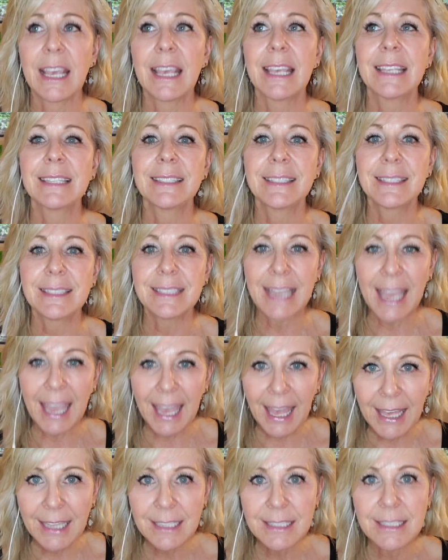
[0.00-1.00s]

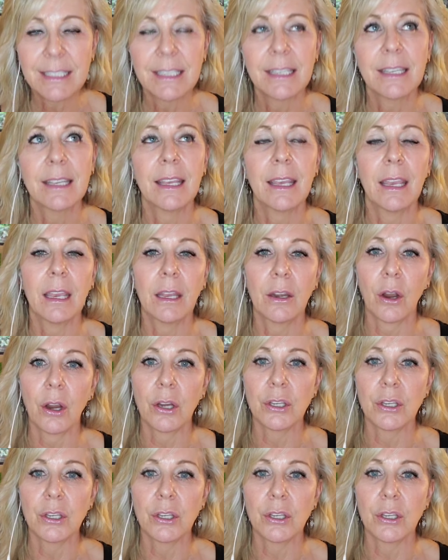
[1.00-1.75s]
stand in our